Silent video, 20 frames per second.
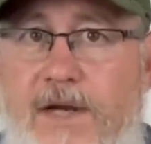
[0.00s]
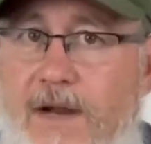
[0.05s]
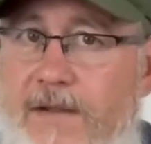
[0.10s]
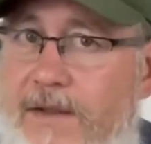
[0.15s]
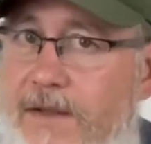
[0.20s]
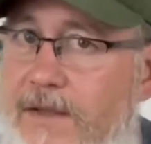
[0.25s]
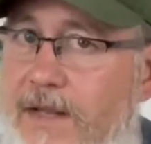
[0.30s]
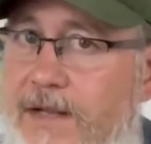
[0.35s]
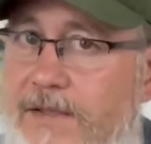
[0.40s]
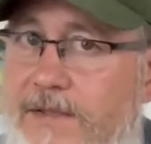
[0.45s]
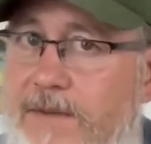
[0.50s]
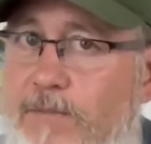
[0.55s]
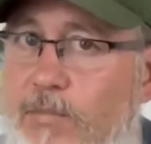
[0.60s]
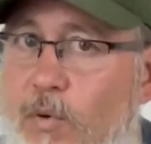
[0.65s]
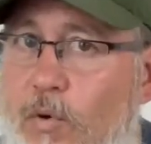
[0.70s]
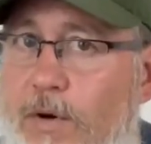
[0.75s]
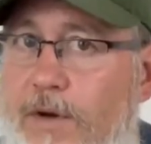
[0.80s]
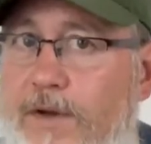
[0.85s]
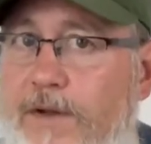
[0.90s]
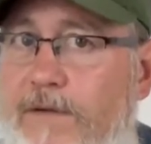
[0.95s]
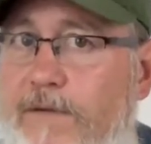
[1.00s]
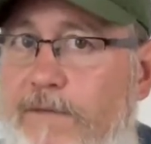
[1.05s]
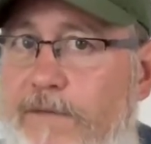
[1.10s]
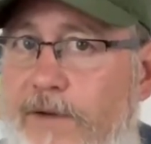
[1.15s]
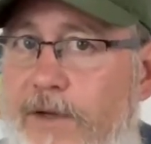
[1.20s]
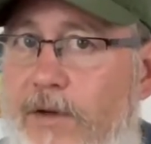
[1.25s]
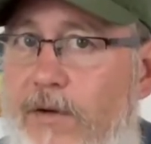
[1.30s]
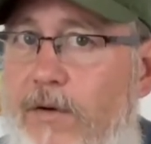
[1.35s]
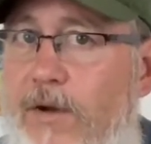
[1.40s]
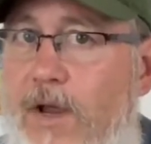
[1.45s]
And I think that's important in the
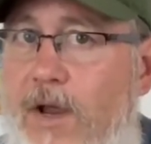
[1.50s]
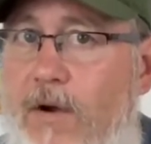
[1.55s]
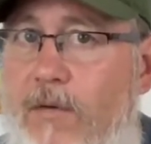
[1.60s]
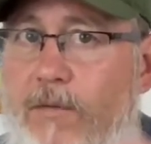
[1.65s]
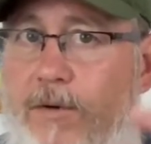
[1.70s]
field